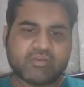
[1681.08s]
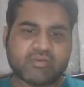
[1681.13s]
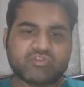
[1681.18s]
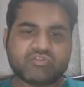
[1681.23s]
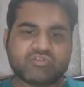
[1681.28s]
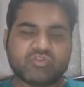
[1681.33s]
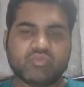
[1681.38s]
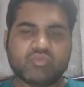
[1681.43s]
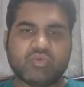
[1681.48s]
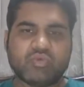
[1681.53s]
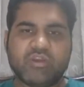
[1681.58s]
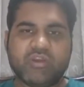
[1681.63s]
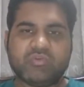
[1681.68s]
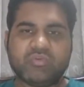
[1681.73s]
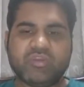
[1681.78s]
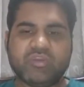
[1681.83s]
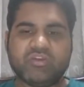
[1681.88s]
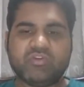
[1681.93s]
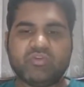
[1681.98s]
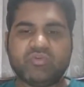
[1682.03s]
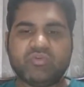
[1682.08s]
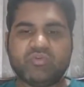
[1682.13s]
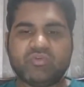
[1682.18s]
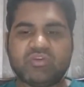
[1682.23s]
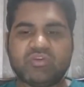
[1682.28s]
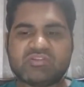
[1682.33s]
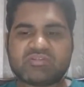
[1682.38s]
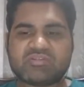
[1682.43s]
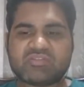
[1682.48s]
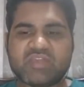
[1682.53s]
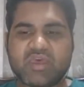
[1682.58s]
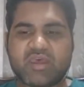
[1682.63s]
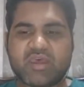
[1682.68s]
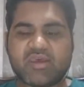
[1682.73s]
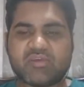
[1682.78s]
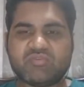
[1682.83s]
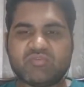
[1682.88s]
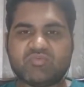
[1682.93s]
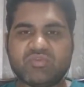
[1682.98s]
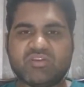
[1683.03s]
So what we do is
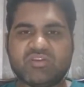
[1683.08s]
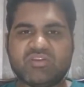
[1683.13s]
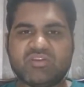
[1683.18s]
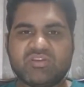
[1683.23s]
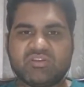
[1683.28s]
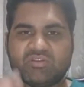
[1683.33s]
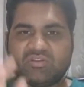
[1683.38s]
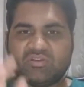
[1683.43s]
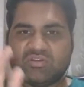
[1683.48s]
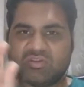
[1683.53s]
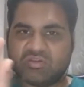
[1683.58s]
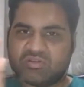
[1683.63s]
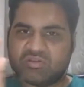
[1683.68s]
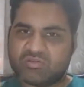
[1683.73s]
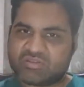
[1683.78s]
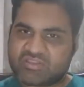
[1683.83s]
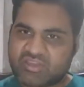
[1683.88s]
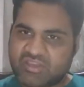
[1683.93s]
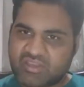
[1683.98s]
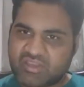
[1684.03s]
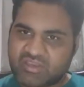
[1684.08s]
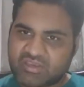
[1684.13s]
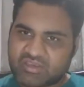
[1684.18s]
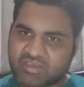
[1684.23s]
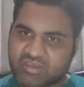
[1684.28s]
that we take